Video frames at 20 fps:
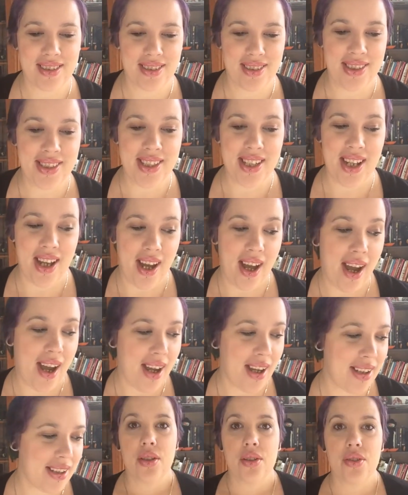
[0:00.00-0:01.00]
Yeah,
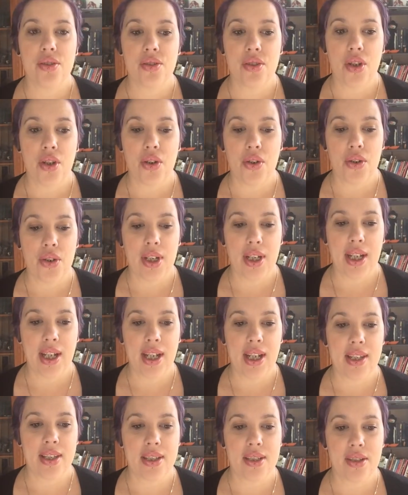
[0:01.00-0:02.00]
so
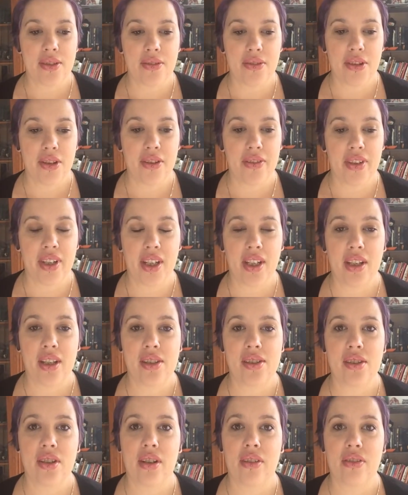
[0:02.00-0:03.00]
yeah, there's a few
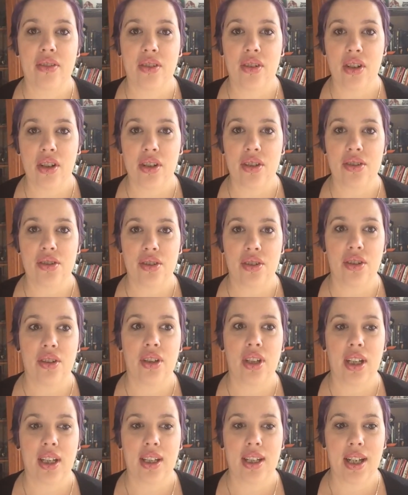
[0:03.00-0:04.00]
videos that I've got to
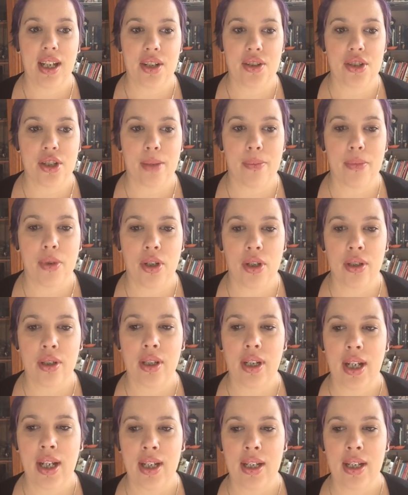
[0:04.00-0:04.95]
do a catch up on,